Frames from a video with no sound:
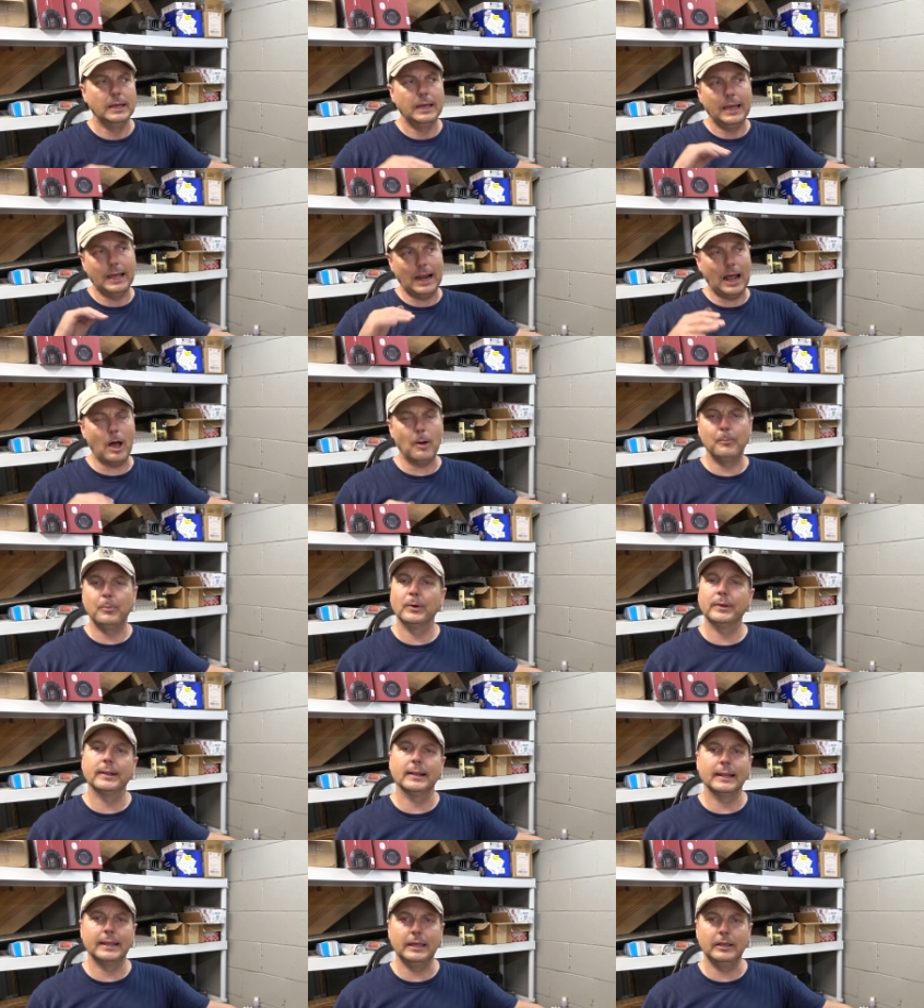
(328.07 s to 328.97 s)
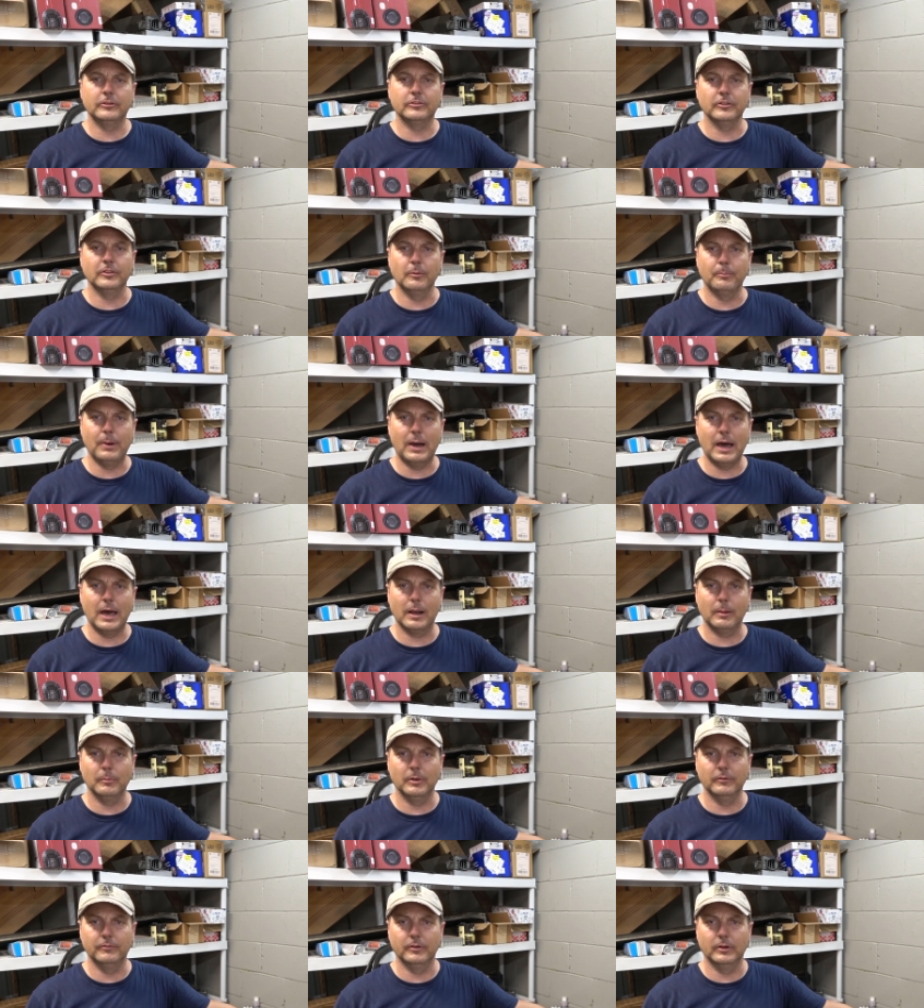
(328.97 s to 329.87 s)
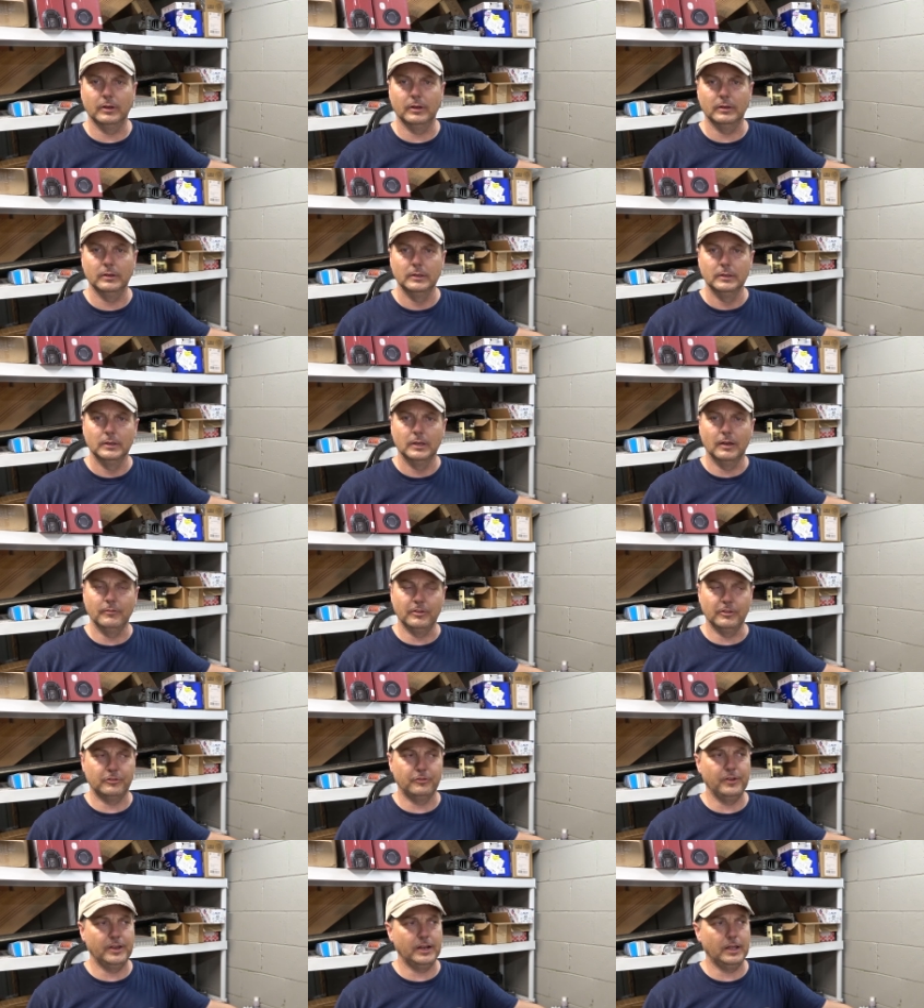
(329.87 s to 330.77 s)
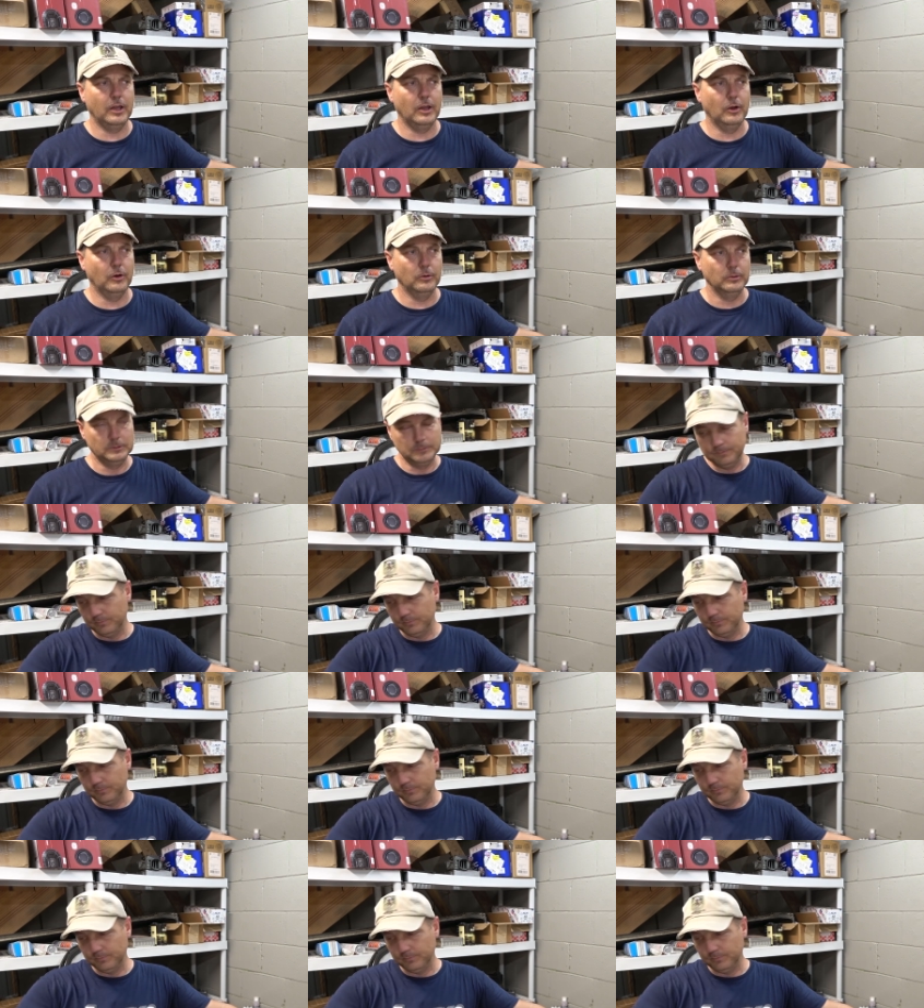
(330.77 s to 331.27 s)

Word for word: And I'll put links in the bottom of, uh, of this video